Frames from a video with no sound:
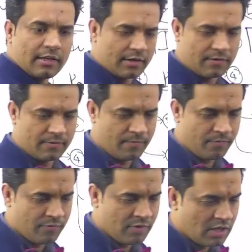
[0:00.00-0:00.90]
here.
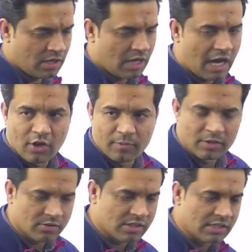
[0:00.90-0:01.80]
Are you
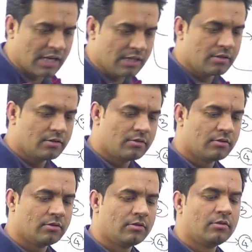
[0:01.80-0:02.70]
able to see that?
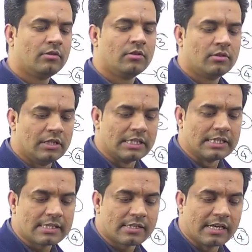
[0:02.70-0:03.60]
It
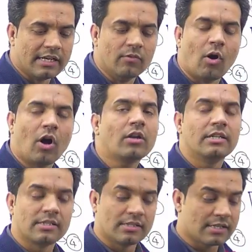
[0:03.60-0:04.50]
is extending what?
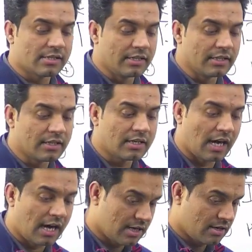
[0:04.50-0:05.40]
It is extending the
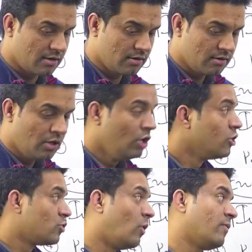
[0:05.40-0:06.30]
car.
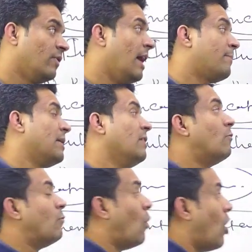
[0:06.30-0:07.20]
So what will happen?
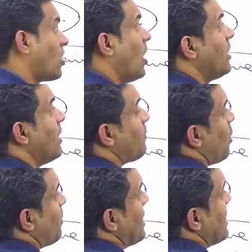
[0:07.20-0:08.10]
What all the
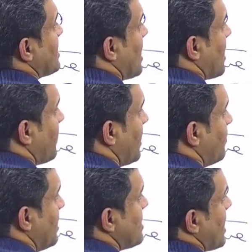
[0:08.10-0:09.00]
properties are
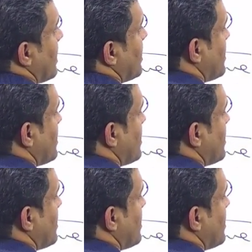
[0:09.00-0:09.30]
available inside